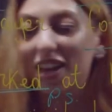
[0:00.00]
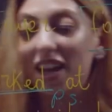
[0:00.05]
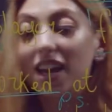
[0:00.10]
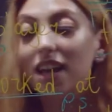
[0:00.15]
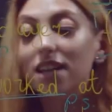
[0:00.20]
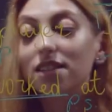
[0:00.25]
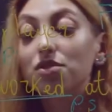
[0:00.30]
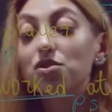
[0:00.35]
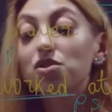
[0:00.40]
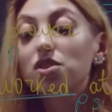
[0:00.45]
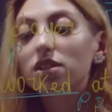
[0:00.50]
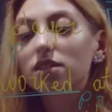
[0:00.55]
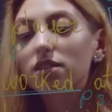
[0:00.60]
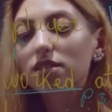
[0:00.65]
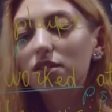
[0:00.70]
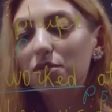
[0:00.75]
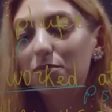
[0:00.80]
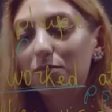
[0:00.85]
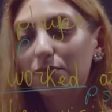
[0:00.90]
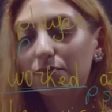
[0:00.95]
It's
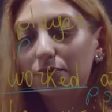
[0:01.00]
just.